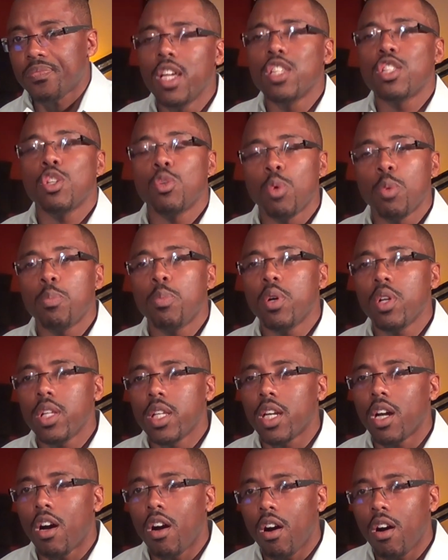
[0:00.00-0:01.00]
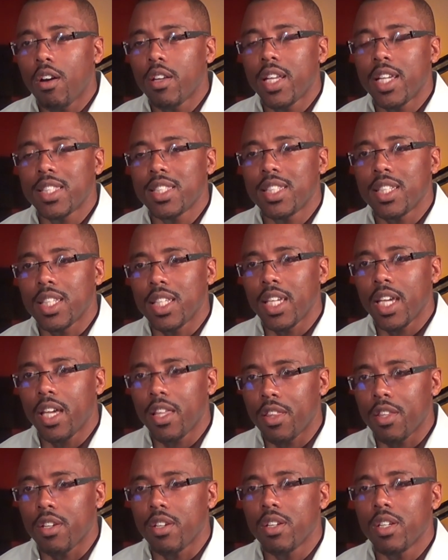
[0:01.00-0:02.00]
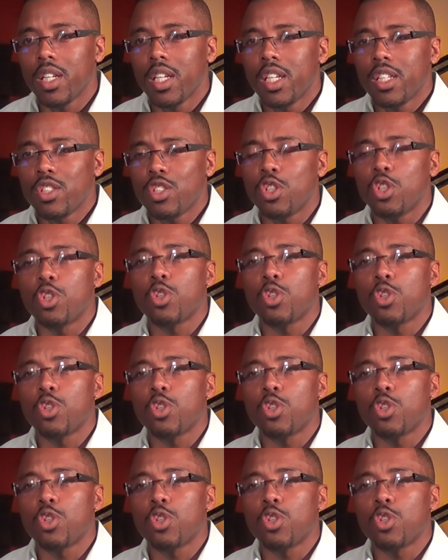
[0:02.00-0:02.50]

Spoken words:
So we're pulling all that together to